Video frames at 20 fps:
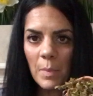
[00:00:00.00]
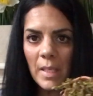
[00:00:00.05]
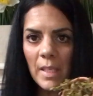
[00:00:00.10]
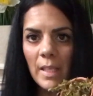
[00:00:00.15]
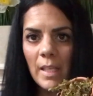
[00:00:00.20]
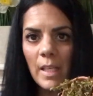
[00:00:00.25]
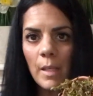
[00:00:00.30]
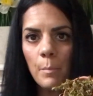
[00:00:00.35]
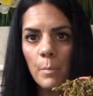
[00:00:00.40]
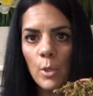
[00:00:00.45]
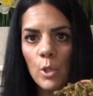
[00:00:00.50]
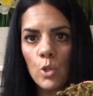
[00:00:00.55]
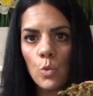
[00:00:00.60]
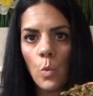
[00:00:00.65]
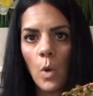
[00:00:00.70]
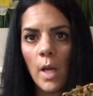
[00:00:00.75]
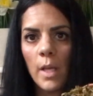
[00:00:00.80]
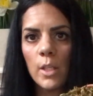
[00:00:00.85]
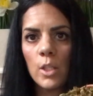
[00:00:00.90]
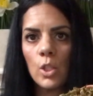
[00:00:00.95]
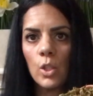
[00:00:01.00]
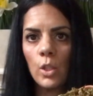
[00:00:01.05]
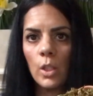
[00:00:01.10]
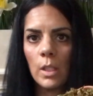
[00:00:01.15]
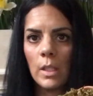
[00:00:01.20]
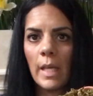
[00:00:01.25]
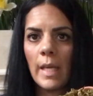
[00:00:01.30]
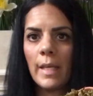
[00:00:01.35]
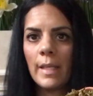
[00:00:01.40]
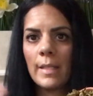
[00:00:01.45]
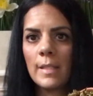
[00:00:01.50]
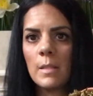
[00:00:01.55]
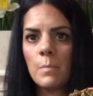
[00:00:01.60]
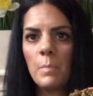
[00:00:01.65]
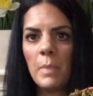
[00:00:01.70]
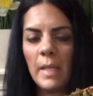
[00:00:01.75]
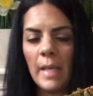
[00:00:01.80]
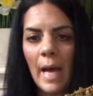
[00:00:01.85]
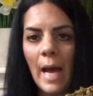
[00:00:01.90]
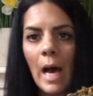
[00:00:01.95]
be neat, because you want it to look like it's
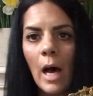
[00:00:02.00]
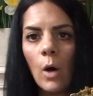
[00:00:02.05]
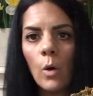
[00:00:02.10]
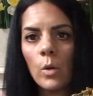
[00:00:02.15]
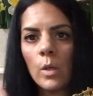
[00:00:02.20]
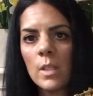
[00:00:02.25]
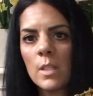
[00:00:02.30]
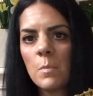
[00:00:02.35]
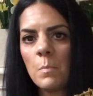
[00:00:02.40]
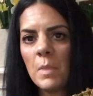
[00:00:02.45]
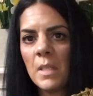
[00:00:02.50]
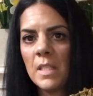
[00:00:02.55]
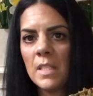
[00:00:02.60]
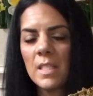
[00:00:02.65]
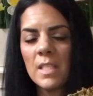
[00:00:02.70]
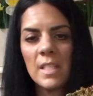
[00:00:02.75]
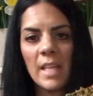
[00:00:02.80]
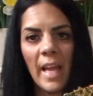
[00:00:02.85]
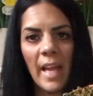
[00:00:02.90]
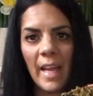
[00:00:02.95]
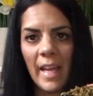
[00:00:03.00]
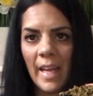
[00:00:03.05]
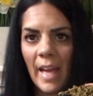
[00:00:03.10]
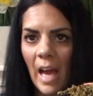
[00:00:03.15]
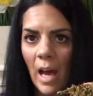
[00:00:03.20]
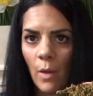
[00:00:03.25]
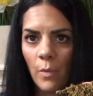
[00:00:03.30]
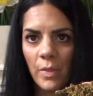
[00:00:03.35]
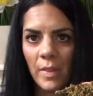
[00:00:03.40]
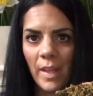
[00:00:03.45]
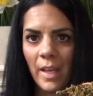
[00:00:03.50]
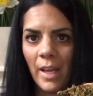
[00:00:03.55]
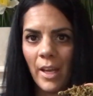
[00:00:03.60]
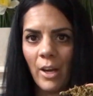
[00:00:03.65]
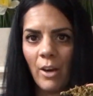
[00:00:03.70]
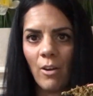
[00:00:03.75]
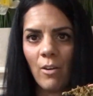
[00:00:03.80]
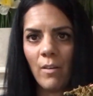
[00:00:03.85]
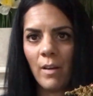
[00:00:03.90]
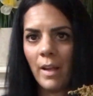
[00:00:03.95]
been out, it's been staying out
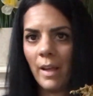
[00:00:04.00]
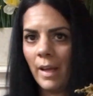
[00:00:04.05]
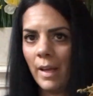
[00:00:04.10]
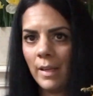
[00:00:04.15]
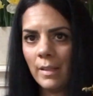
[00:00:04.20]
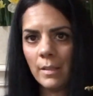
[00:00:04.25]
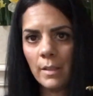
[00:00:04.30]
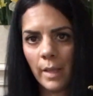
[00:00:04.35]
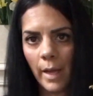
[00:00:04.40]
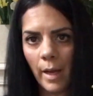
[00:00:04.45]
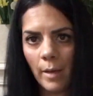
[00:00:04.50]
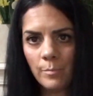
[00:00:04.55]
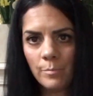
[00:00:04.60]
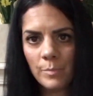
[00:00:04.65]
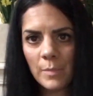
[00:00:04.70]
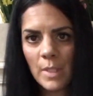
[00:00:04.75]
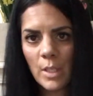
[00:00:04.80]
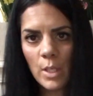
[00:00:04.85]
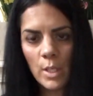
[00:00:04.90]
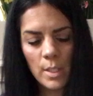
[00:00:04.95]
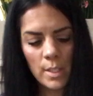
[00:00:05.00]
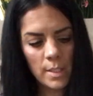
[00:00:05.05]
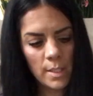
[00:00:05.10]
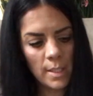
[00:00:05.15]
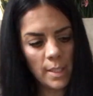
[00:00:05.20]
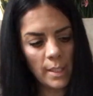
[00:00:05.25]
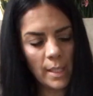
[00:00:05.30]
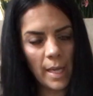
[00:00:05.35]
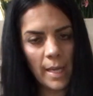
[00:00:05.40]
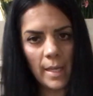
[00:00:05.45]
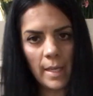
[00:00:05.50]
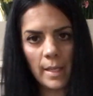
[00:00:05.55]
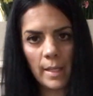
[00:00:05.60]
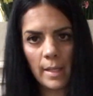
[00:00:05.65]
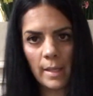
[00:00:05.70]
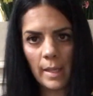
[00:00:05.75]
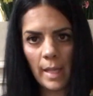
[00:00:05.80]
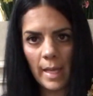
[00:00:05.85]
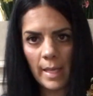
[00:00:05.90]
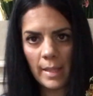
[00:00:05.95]
there. And yeah, see, like
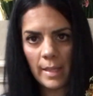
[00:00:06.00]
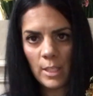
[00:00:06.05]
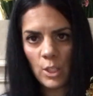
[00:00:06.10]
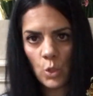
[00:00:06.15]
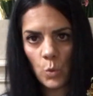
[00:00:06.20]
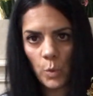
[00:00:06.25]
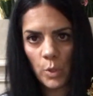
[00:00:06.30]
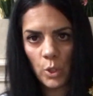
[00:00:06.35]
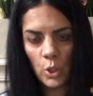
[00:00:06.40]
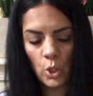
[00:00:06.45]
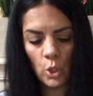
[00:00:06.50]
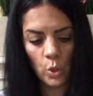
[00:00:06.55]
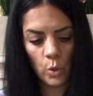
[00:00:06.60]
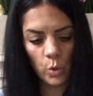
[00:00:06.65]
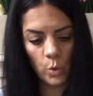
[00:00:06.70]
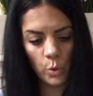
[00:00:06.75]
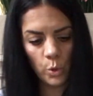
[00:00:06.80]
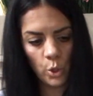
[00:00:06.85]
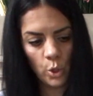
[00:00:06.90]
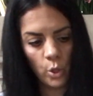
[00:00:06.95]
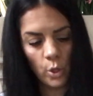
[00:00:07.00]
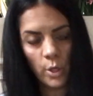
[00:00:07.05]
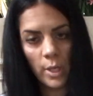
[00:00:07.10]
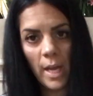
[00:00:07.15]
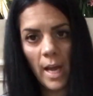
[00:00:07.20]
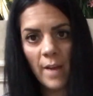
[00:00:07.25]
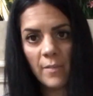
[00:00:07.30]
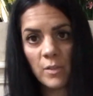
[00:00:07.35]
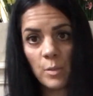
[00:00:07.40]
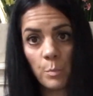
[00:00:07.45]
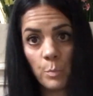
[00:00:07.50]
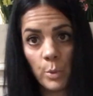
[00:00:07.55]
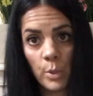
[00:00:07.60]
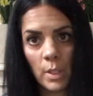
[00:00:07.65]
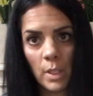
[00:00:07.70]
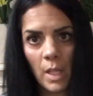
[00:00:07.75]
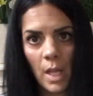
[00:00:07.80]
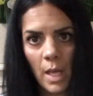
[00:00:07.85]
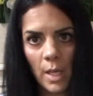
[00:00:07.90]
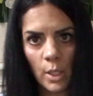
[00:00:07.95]
this one too, you're going to have to
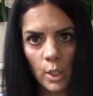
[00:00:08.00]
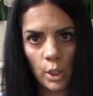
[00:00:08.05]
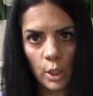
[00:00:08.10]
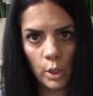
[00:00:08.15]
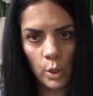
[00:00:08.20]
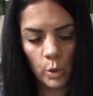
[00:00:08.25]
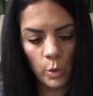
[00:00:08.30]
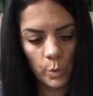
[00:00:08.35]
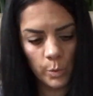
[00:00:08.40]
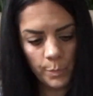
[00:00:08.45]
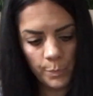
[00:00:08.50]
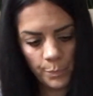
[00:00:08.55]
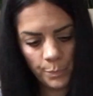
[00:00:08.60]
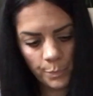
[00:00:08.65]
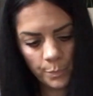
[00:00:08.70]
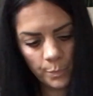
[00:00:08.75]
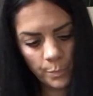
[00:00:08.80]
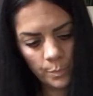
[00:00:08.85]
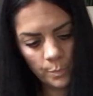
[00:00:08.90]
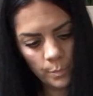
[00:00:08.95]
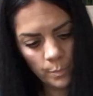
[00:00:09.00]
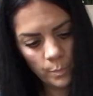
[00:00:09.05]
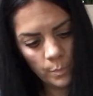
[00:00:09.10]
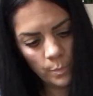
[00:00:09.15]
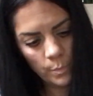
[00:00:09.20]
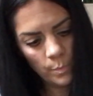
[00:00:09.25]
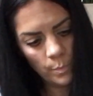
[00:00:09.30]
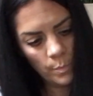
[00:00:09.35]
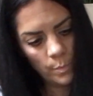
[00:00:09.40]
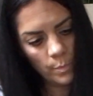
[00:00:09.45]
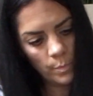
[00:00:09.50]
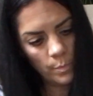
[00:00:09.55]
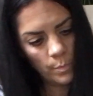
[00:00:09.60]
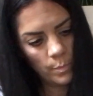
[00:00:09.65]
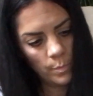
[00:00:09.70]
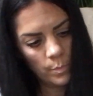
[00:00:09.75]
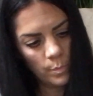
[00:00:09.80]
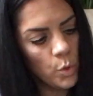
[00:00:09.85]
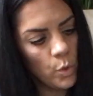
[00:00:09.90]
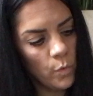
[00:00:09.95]
put a lot of glue.
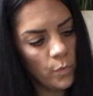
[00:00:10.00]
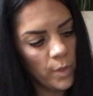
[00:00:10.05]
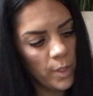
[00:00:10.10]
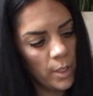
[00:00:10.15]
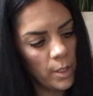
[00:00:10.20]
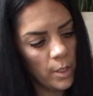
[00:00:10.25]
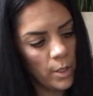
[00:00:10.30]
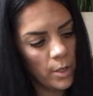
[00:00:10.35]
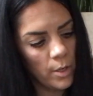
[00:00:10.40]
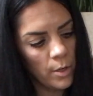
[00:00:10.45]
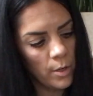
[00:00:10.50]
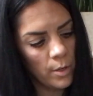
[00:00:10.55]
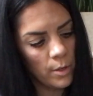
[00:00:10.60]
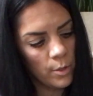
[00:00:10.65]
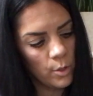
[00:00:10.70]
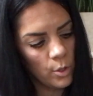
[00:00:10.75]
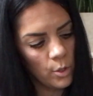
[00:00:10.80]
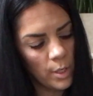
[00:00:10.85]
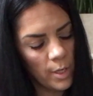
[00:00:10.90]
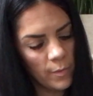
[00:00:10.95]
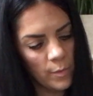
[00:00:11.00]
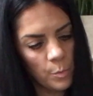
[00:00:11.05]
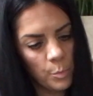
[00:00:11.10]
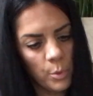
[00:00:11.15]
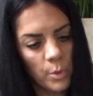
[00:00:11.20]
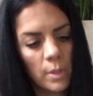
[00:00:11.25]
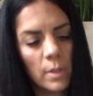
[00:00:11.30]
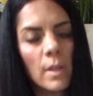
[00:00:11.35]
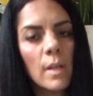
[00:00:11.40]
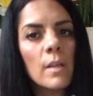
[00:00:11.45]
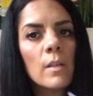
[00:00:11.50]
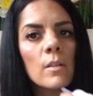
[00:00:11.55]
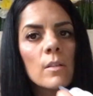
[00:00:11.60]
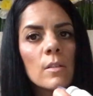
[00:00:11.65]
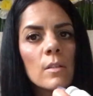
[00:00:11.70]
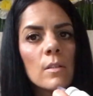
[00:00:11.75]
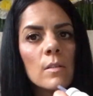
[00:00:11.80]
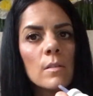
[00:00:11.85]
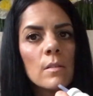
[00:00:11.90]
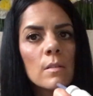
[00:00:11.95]
This one over here, you're gonna have to put a lot of
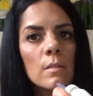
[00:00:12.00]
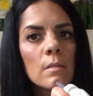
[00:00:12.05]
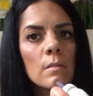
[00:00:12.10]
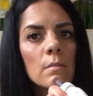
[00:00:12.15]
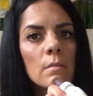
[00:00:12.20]
glue.